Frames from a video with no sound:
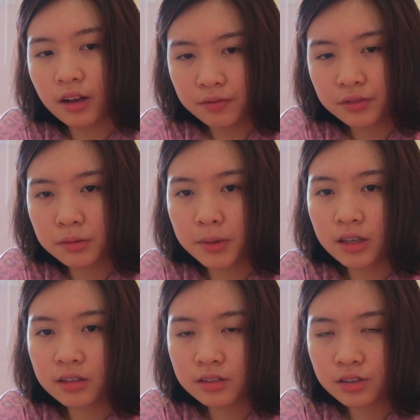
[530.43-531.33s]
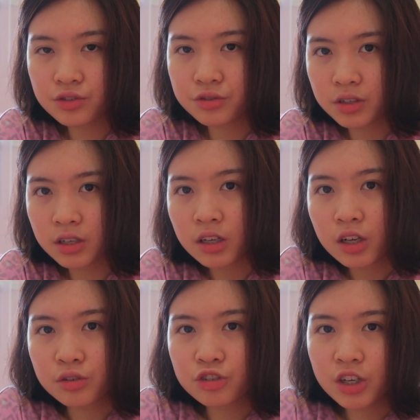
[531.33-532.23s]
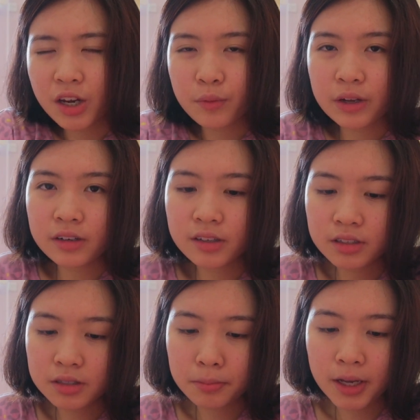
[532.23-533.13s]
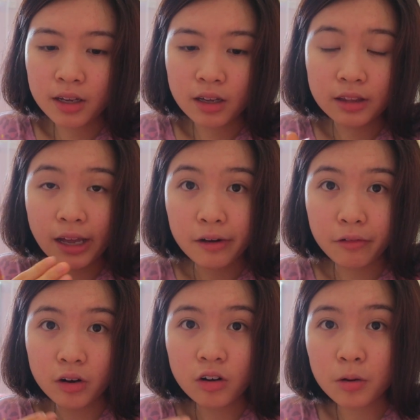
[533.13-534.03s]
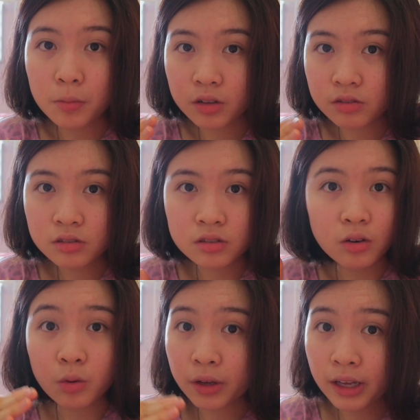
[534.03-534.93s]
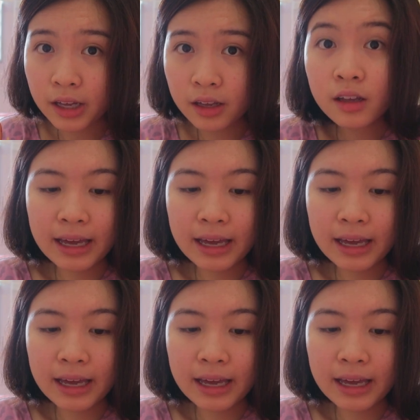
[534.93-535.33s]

after my surgery to check whether is my thyroid hormones okay,